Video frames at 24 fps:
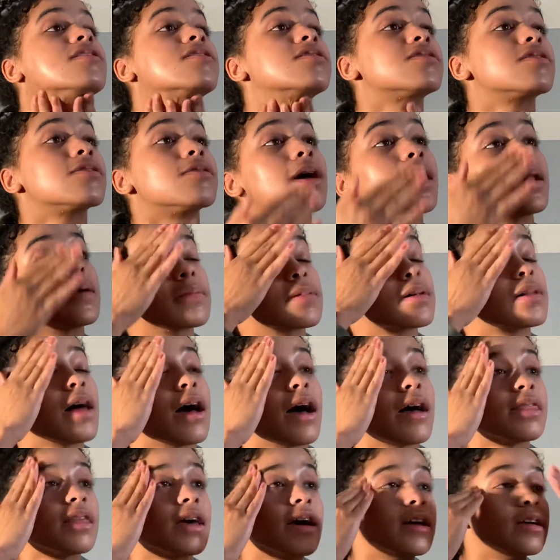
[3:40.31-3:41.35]
So I'm
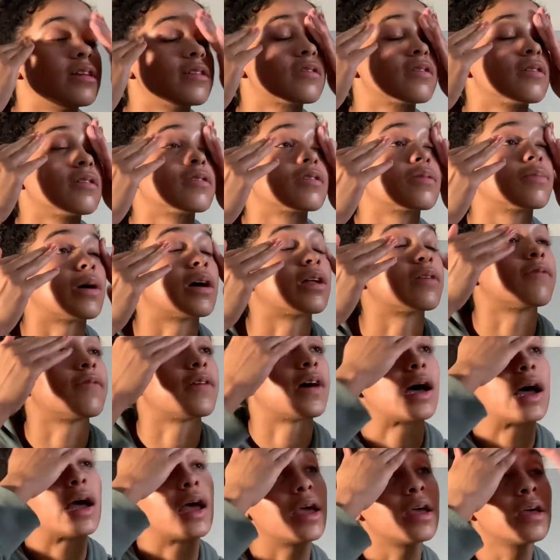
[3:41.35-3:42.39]
glad that it's on
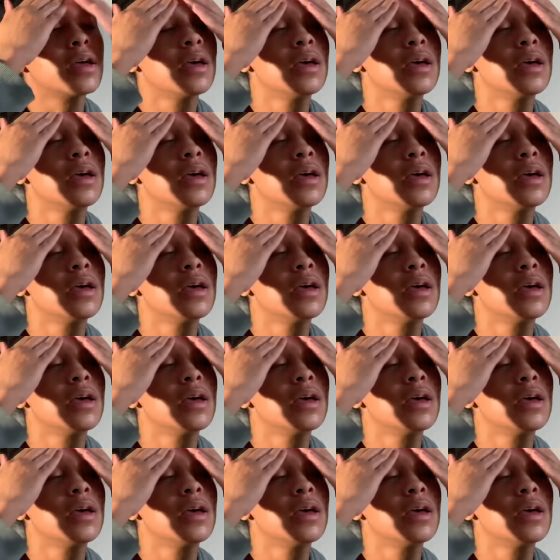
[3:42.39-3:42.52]
Spotify,